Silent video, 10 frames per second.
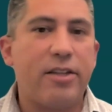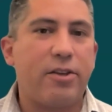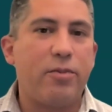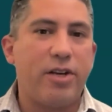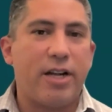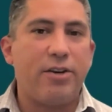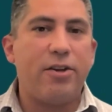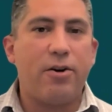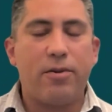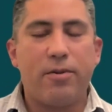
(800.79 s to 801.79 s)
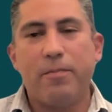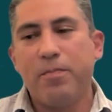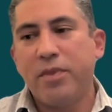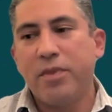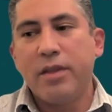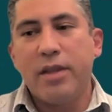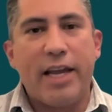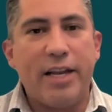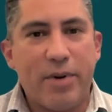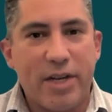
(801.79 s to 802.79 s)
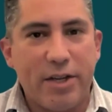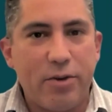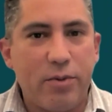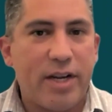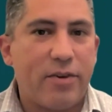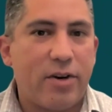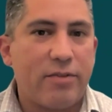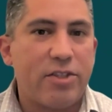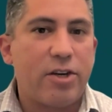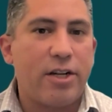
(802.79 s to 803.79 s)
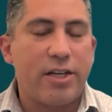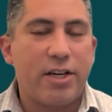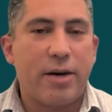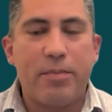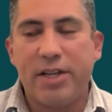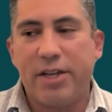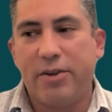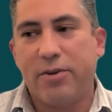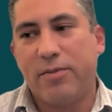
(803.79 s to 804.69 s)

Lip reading: Like, you would not know anybody who would ever have started a company,